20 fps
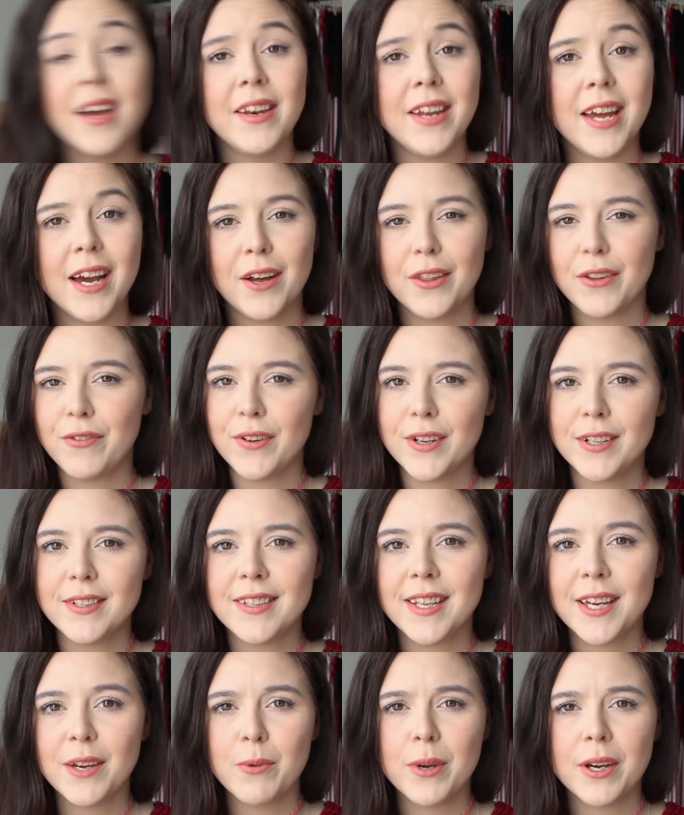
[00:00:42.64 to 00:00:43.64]
Now, the first
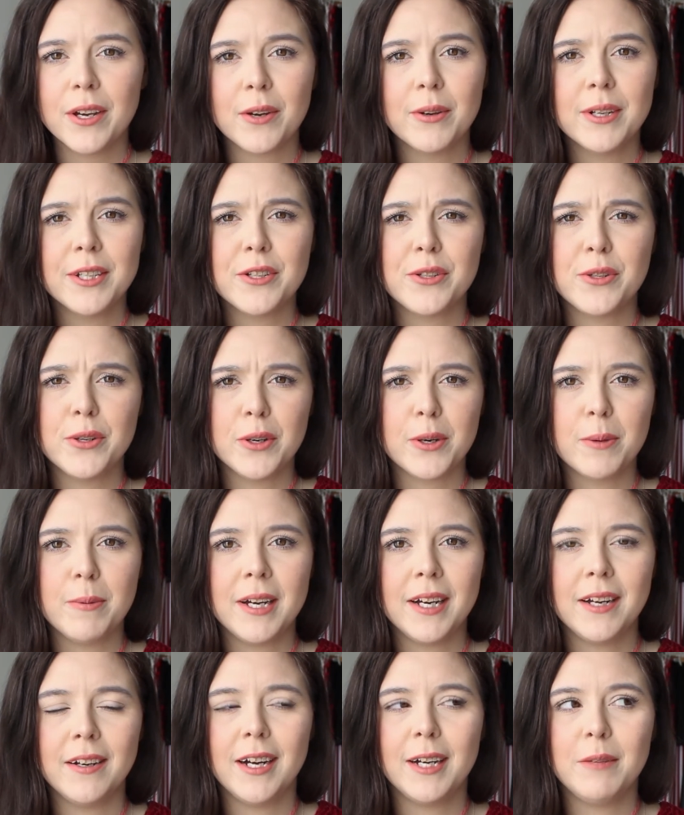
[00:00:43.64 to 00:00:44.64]
thing we are going to talk
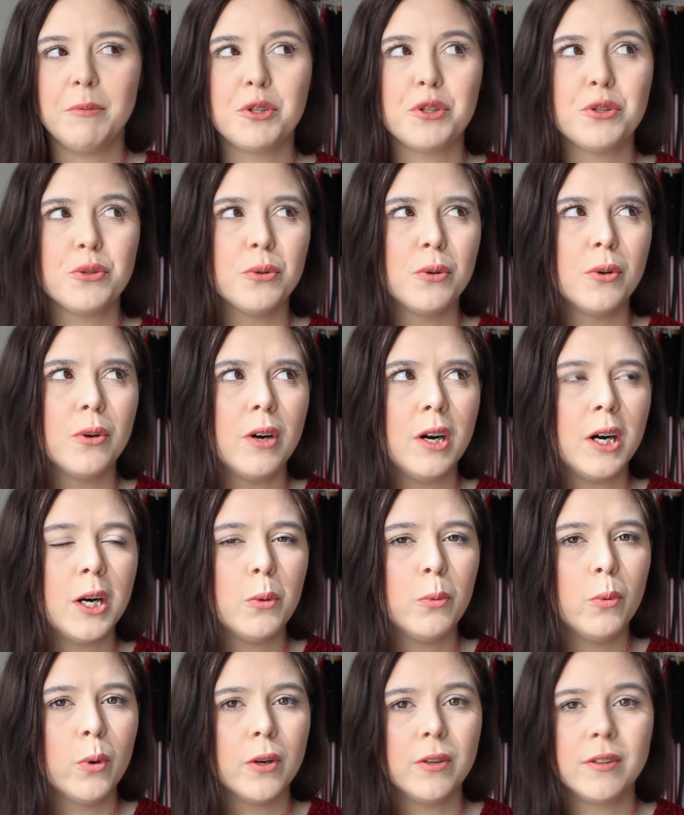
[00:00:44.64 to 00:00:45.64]
about, I'm
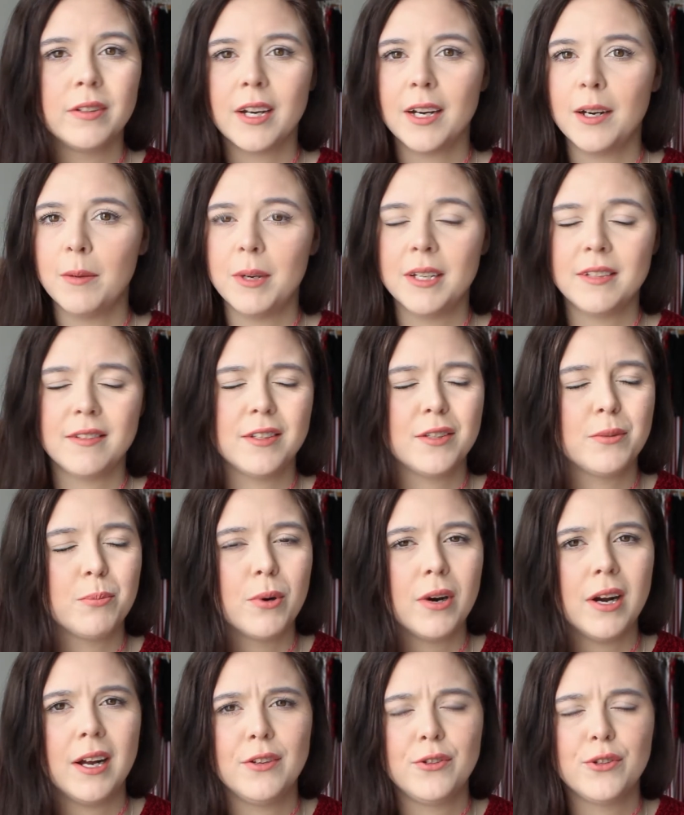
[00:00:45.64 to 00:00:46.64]
sure won't come as a
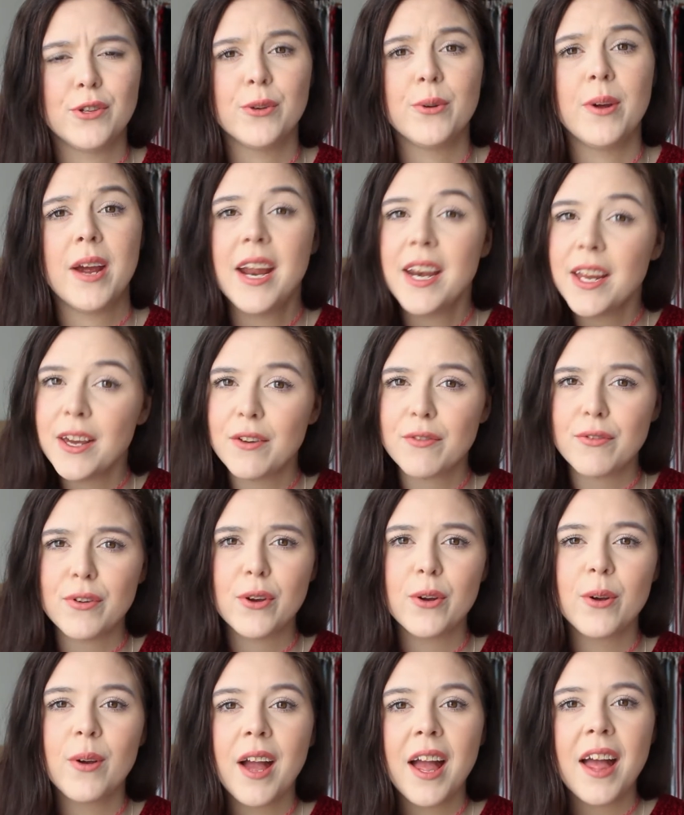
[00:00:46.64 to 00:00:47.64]
surprise to any of
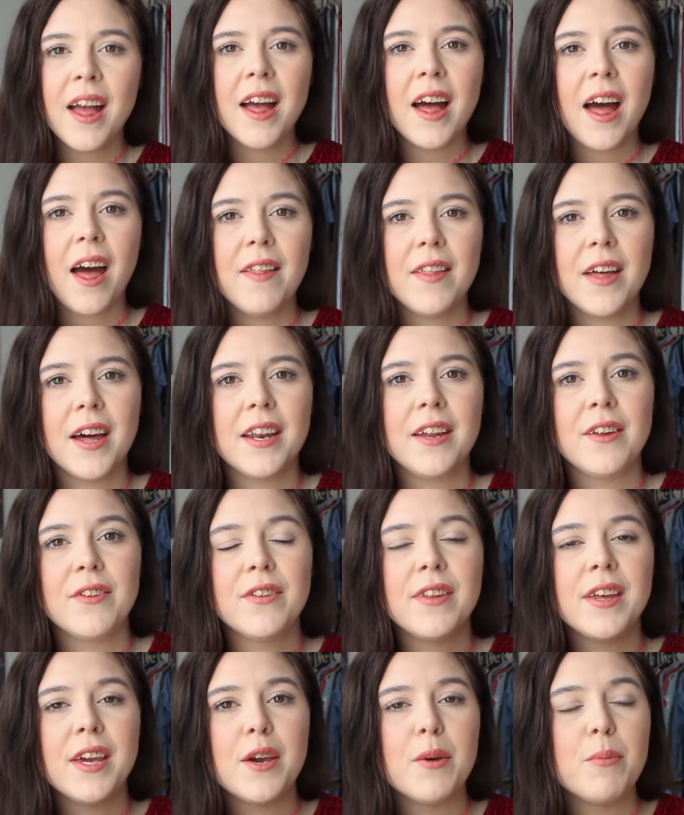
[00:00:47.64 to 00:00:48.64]
you, and that
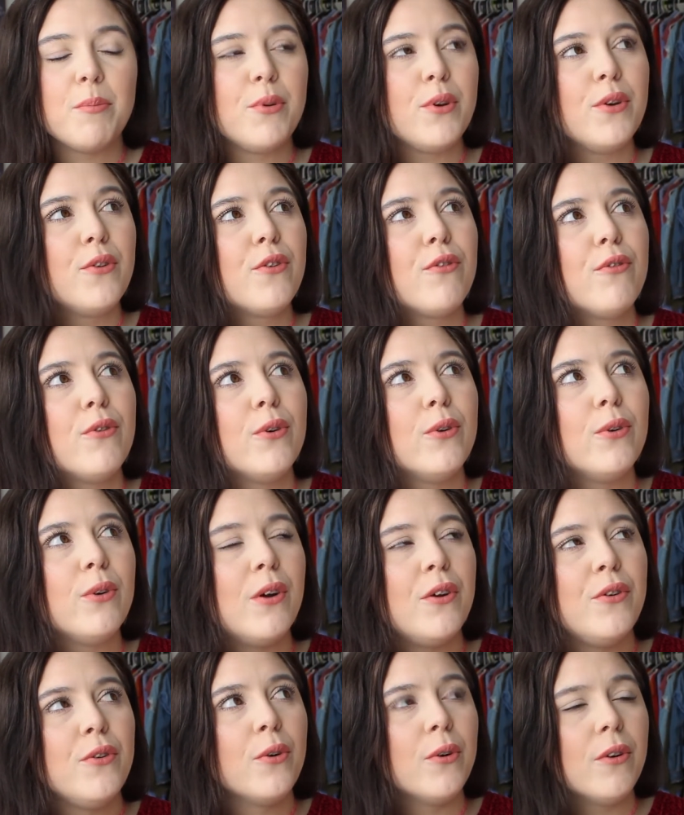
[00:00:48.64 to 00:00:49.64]
is the beautiful
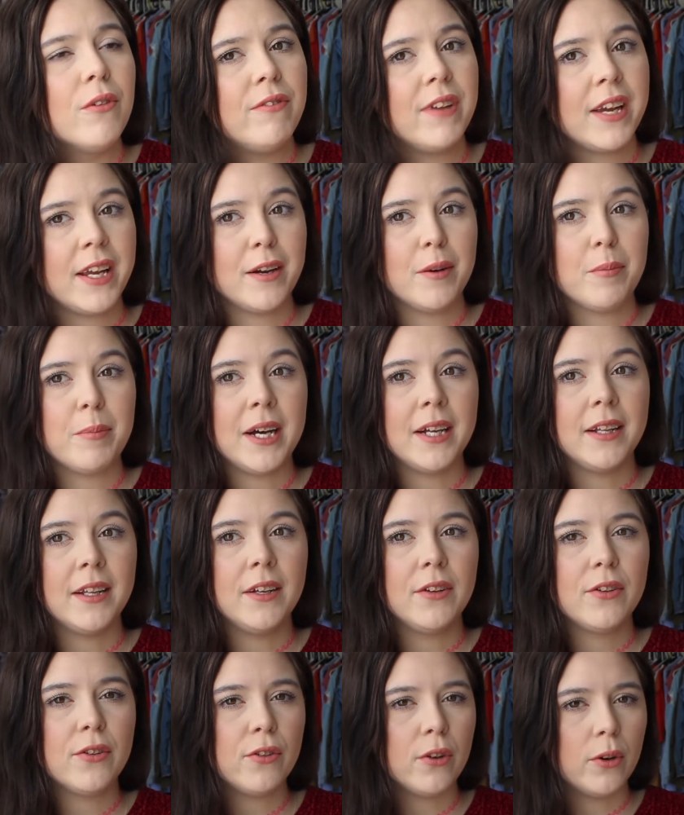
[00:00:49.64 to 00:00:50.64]
Norvina
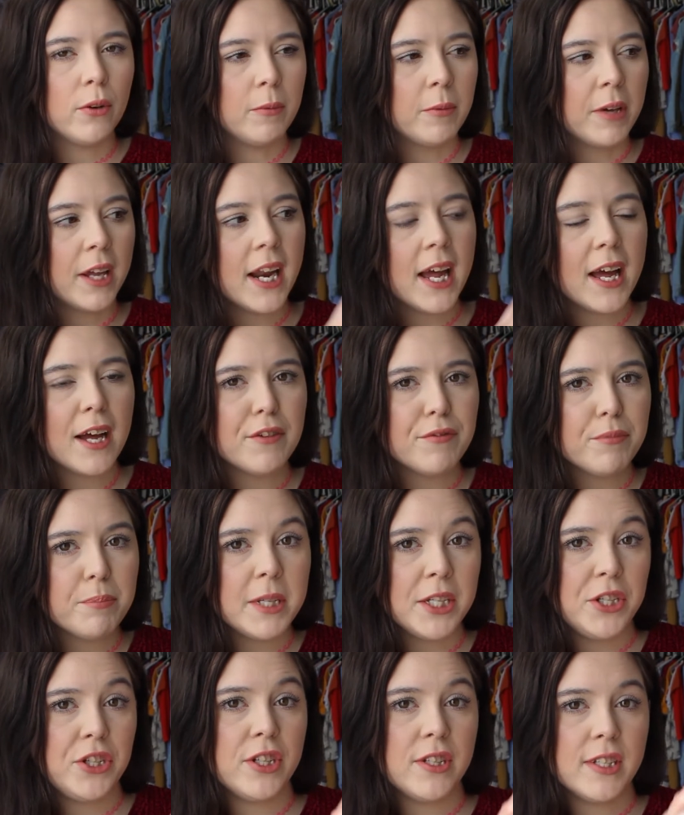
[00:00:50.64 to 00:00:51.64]
palette. So I'm gonna have
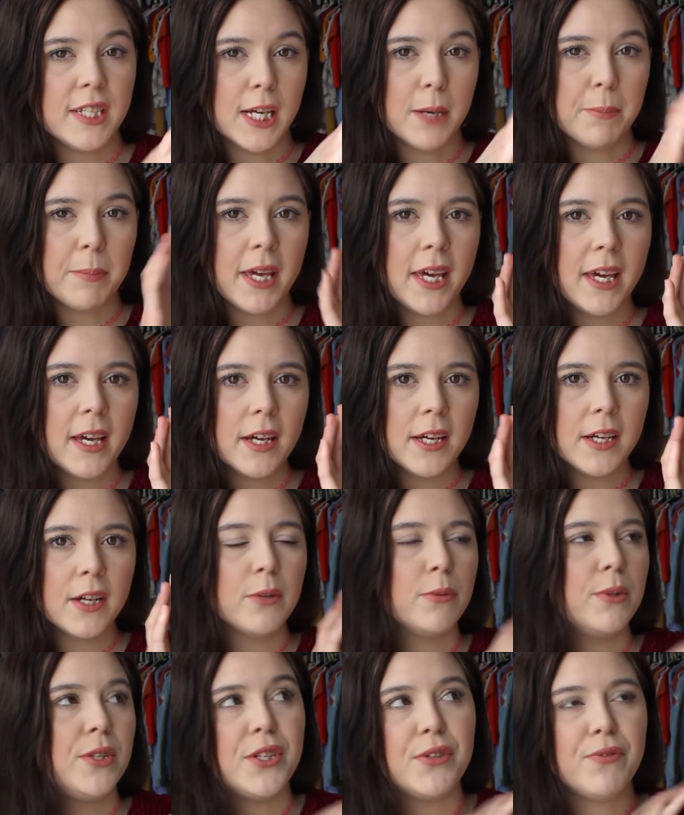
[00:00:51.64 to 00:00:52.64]
pictures up here,
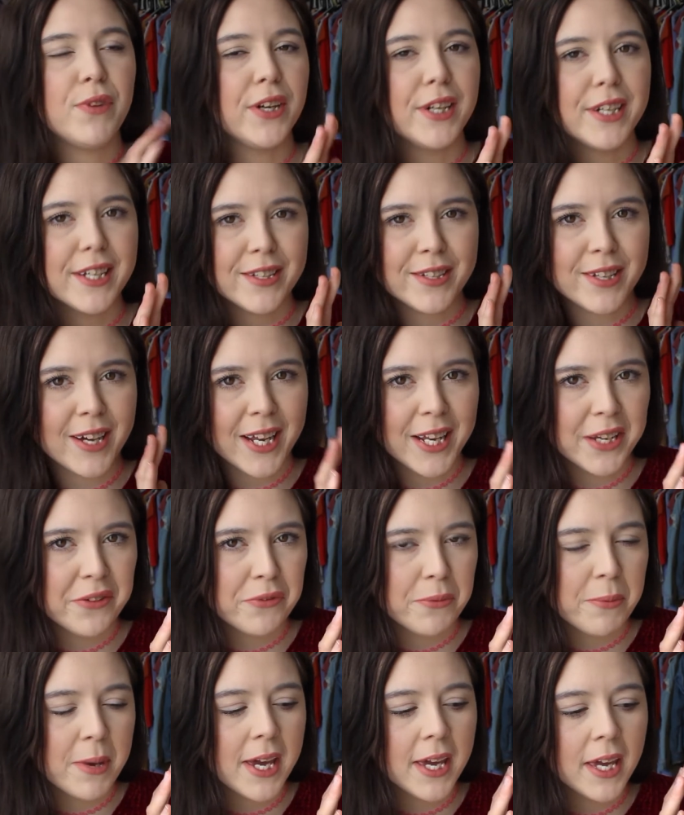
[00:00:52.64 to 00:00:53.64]
which is very exciting
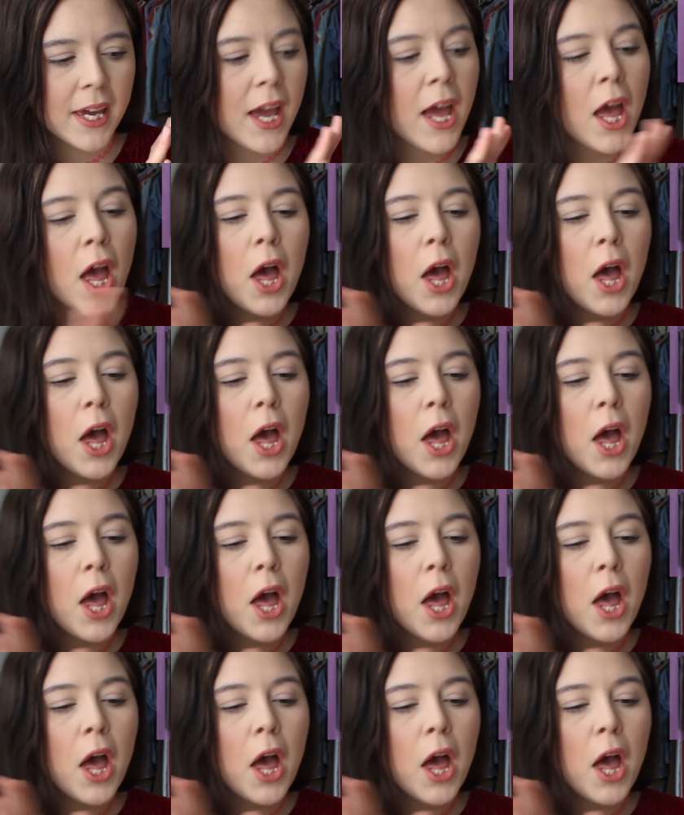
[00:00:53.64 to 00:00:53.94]
for me.